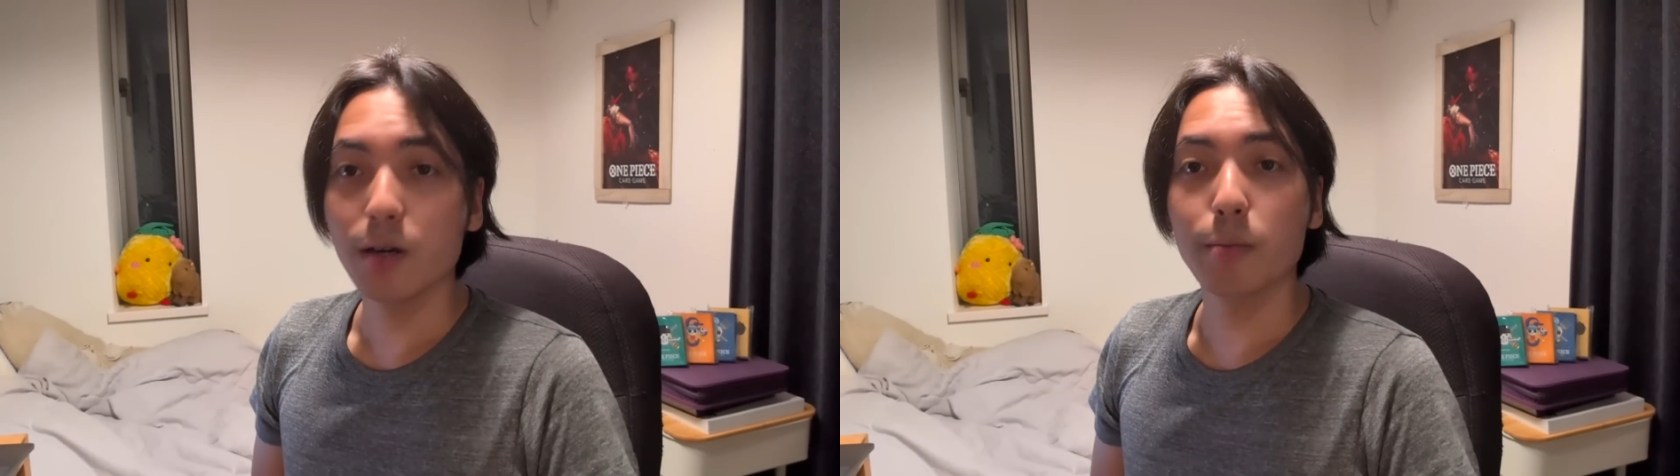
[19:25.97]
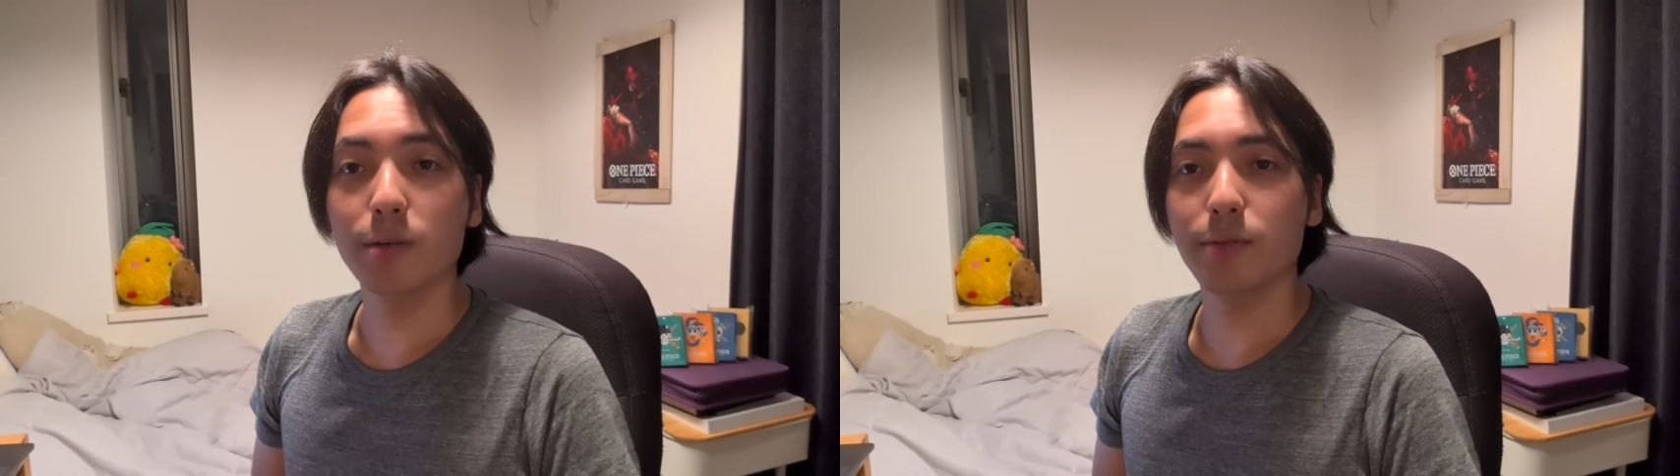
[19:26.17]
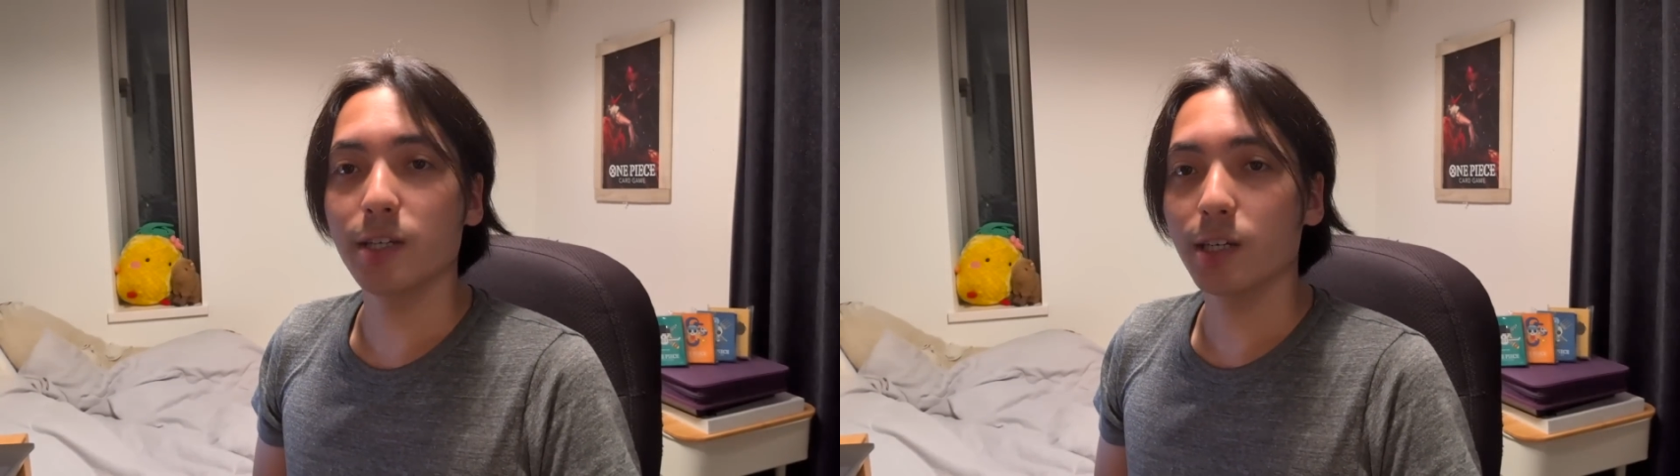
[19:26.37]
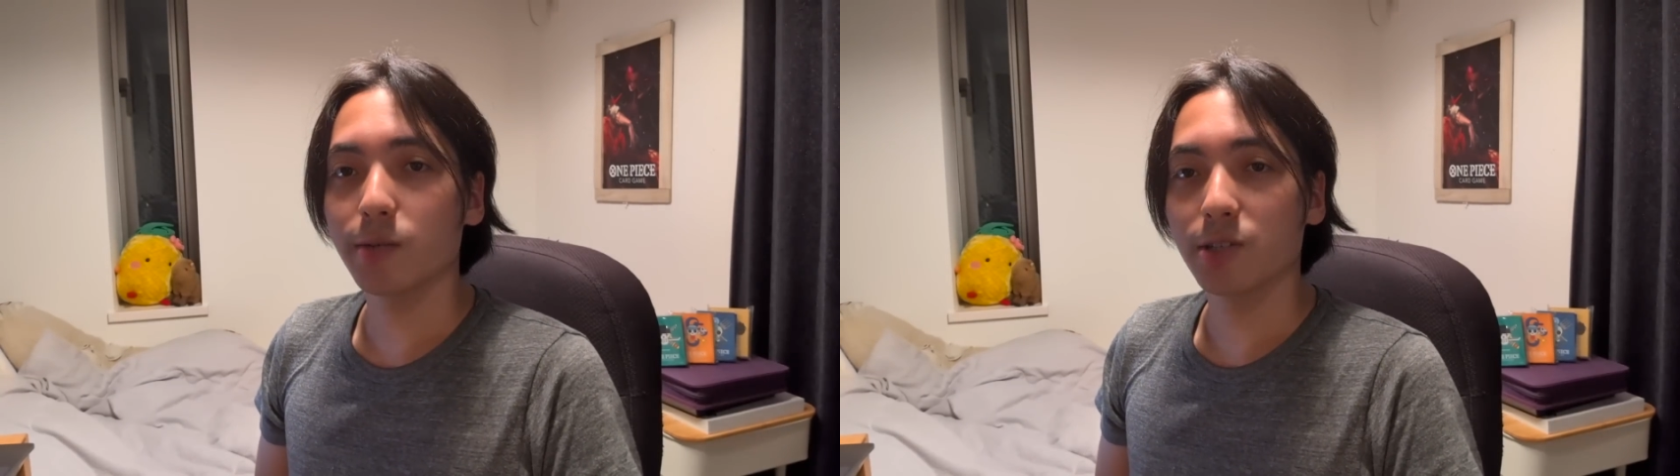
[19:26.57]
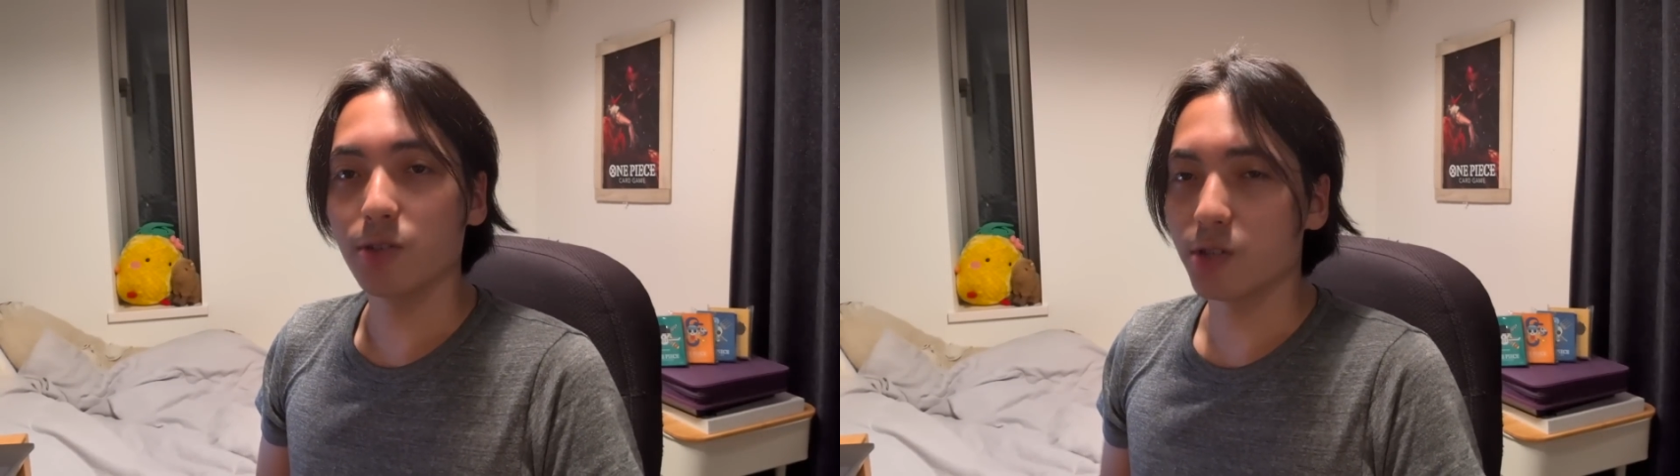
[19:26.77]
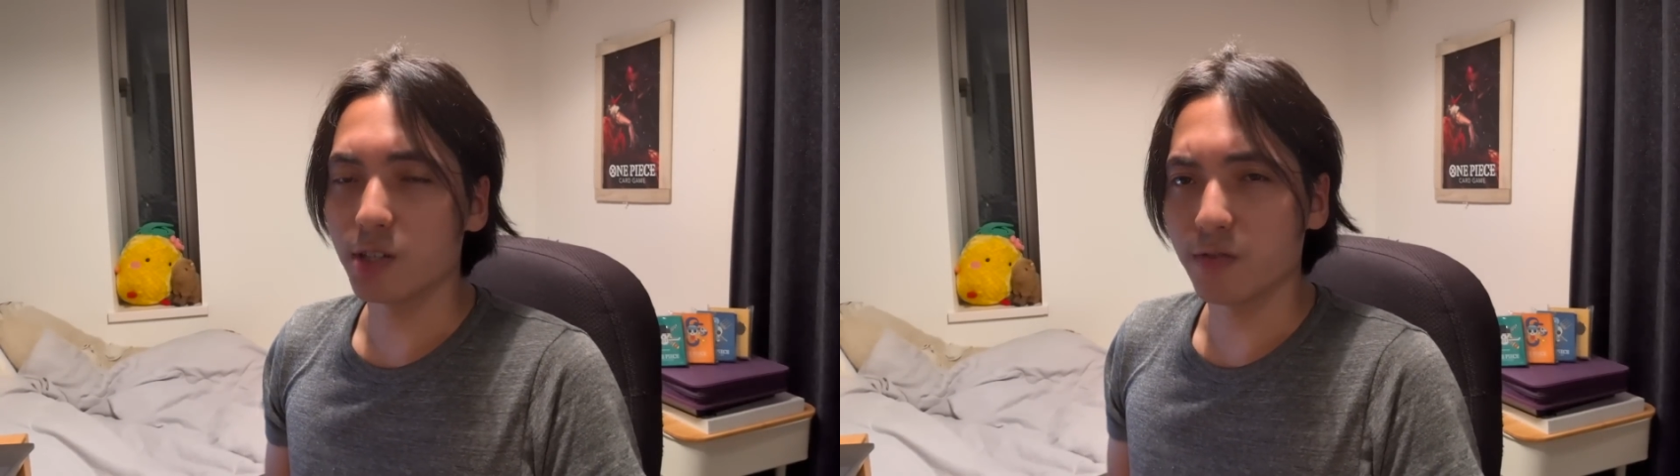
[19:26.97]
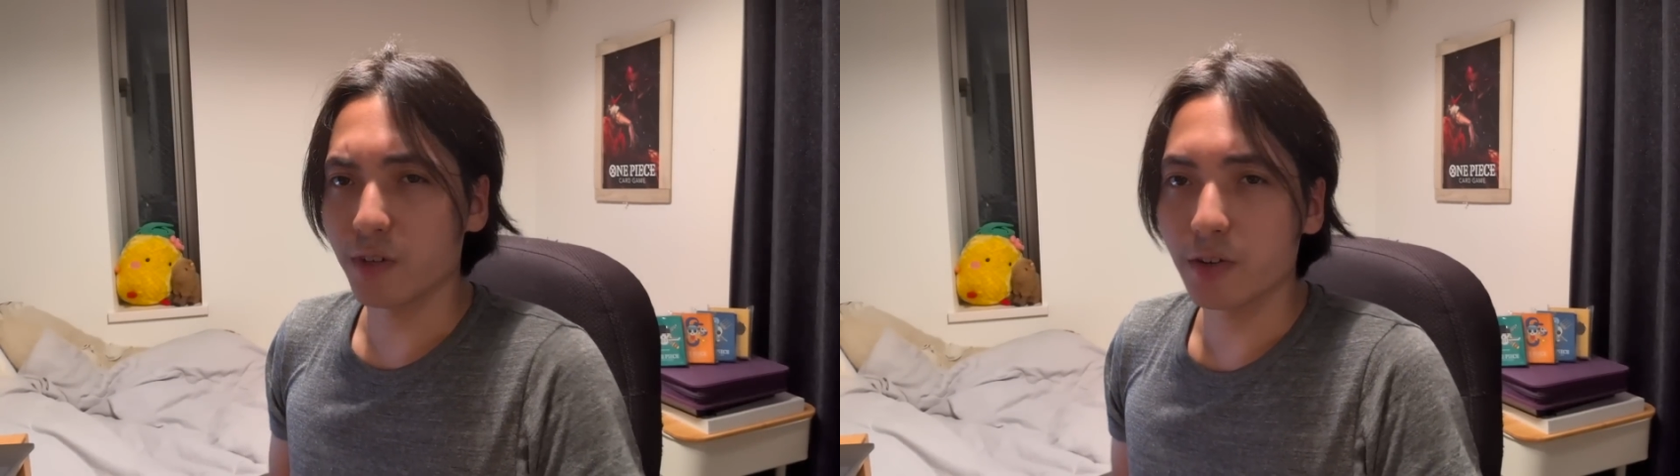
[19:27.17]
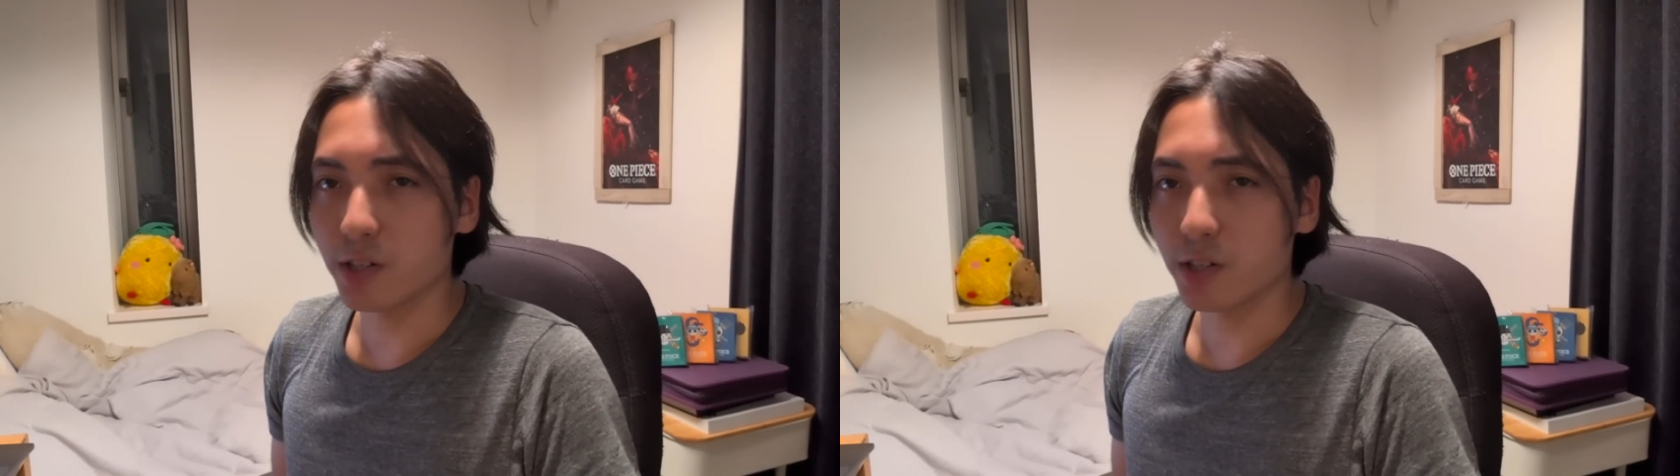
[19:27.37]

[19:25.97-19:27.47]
but being able to use these very